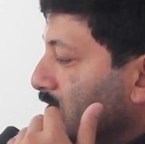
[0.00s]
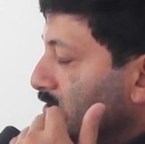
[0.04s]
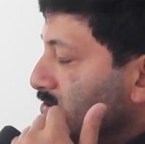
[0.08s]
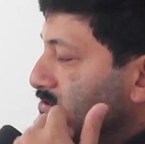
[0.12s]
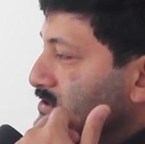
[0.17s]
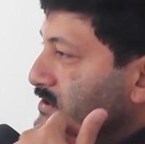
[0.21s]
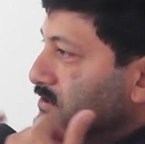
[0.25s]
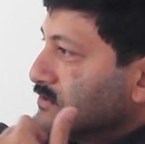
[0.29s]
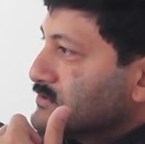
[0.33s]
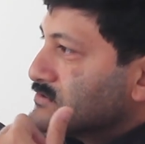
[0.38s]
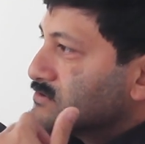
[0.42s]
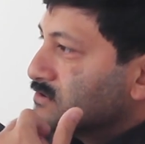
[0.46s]

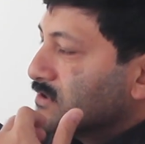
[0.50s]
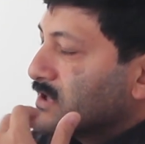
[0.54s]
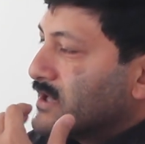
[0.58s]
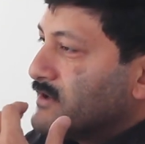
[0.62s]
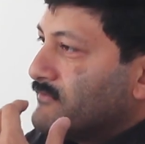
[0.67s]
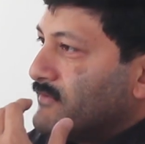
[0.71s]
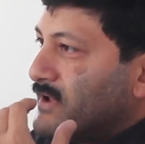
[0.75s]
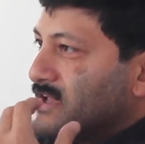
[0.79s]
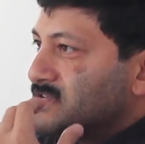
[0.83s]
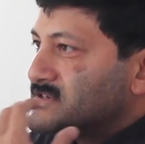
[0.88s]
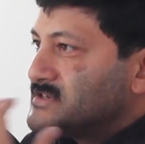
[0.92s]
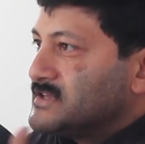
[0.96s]
also used to give
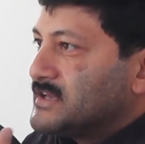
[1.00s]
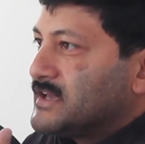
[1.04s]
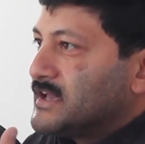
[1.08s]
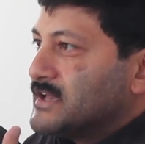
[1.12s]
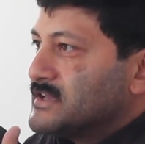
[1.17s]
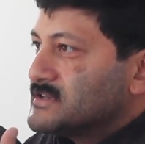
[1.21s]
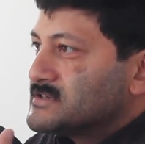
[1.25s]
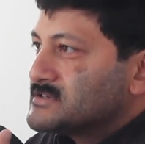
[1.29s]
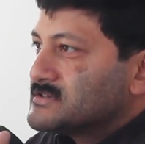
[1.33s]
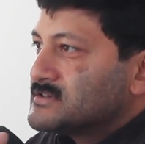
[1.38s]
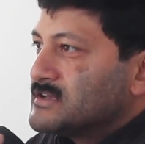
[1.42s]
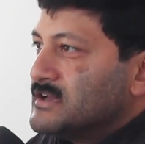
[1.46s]

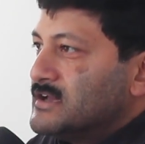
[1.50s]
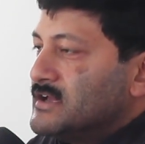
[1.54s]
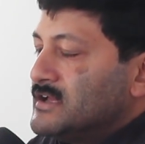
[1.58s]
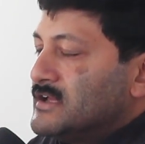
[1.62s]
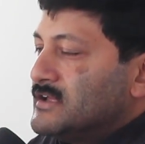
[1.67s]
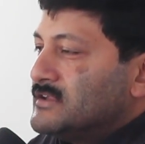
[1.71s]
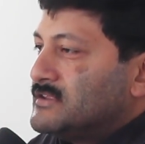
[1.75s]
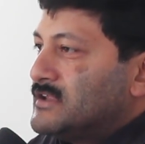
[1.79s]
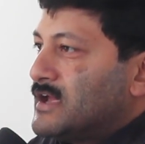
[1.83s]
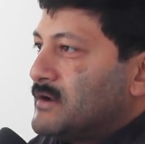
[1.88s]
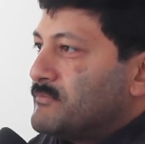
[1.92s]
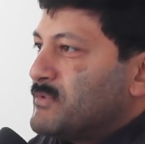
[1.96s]
SDKs
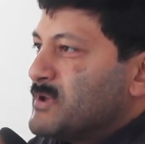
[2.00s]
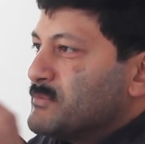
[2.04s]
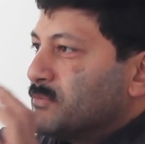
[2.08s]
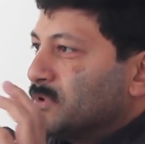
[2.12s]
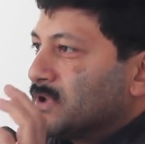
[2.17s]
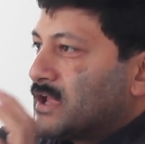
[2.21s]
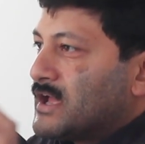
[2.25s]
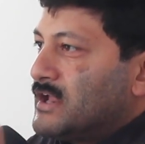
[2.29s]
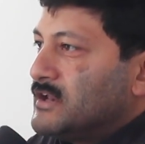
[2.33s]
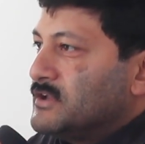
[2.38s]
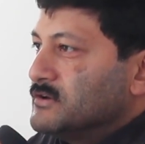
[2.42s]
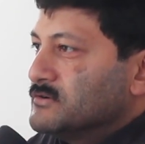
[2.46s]
that people
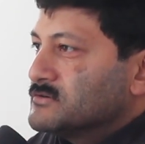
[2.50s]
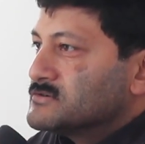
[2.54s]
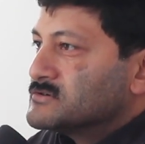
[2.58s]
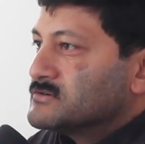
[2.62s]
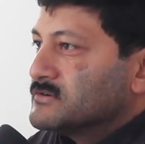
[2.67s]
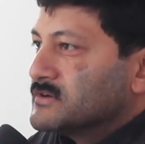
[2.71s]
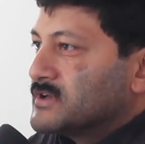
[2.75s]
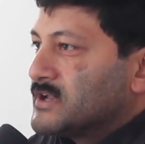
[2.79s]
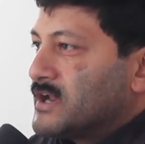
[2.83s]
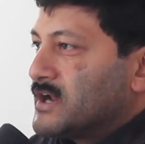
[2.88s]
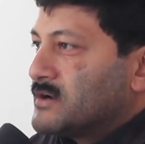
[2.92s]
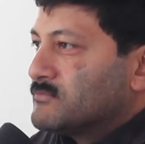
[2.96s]
can use
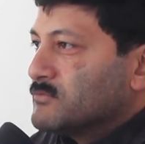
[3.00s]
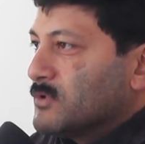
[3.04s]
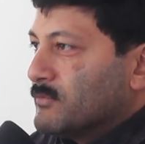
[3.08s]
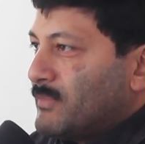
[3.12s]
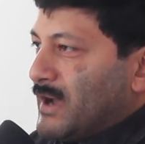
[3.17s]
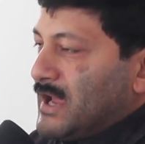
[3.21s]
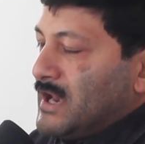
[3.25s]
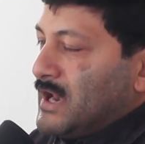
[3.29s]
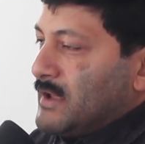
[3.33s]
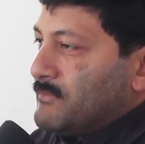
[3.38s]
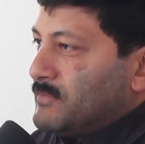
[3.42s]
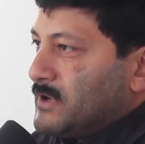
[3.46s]
to create
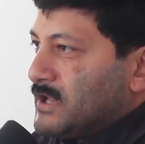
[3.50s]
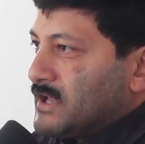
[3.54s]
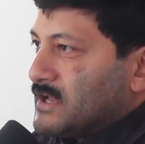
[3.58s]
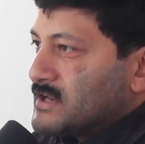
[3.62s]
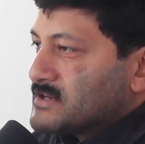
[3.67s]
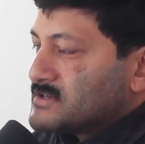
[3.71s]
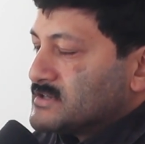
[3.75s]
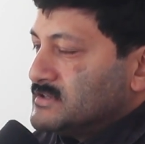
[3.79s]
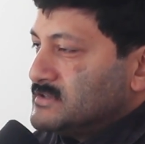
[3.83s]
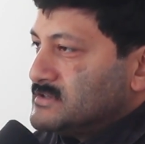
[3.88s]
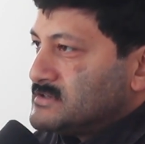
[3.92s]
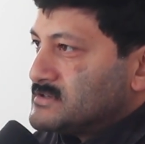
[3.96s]
mobile
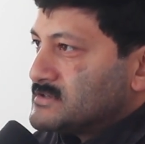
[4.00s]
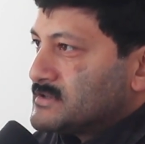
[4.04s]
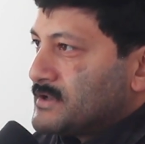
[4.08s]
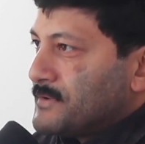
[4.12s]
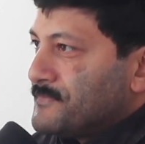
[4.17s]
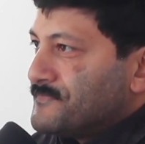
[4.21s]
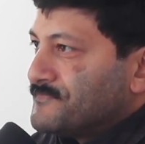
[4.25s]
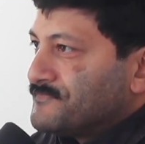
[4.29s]
applications,